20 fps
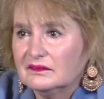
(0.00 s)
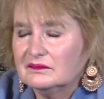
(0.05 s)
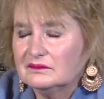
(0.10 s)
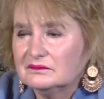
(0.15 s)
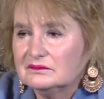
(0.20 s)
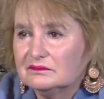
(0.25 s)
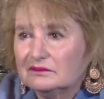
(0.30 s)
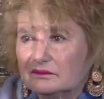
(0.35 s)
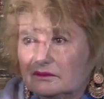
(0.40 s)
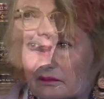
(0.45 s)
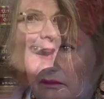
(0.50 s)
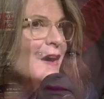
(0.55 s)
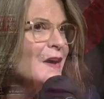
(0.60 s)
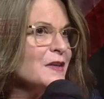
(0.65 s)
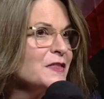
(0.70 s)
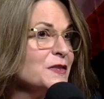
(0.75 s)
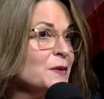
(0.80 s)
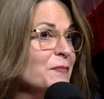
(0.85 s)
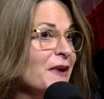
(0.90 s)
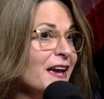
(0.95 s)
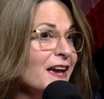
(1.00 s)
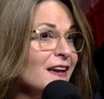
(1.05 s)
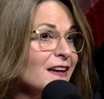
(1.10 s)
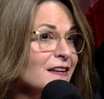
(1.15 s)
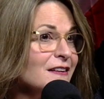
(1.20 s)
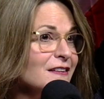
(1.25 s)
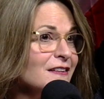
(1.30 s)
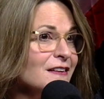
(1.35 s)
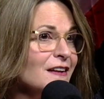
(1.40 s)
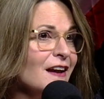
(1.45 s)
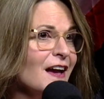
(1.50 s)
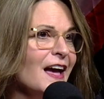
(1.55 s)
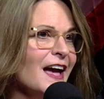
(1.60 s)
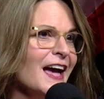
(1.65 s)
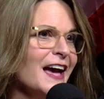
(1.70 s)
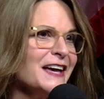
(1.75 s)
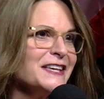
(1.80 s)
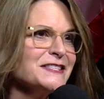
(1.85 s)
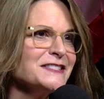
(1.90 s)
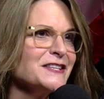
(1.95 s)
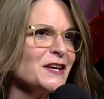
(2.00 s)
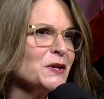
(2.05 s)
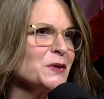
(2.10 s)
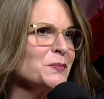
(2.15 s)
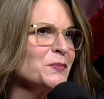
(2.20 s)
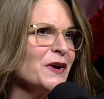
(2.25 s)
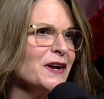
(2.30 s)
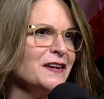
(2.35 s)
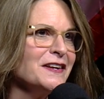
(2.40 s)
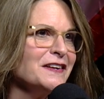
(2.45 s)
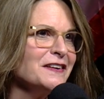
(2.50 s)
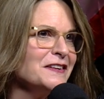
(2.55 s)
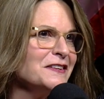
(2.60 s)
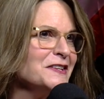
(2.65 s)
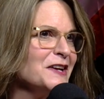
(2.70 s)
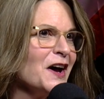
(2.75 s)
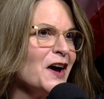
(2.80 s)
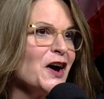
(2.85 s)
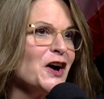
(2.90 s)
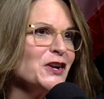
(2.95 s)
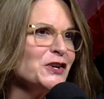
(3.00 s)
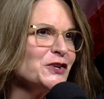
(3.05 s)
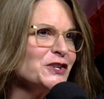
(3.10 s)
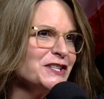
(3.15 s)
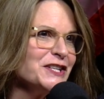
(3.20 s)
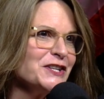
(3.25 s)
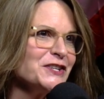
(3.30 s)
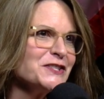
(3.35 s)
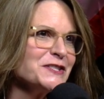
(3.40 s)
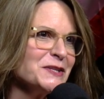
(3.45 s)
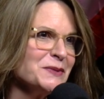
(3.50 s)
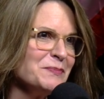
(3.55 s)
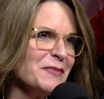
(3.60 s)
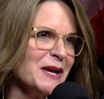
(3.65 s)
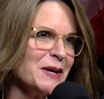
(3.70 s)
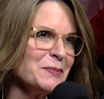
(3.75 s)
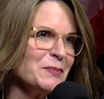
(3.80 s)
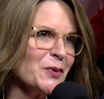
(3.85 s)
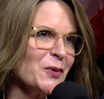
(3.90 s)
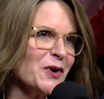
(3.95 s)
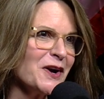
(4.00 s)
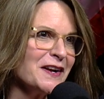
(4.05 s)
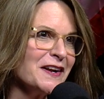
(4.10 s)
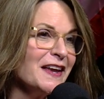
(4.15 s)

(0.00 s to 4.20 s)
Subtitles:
The bank has celebrated 100 years in Bayport,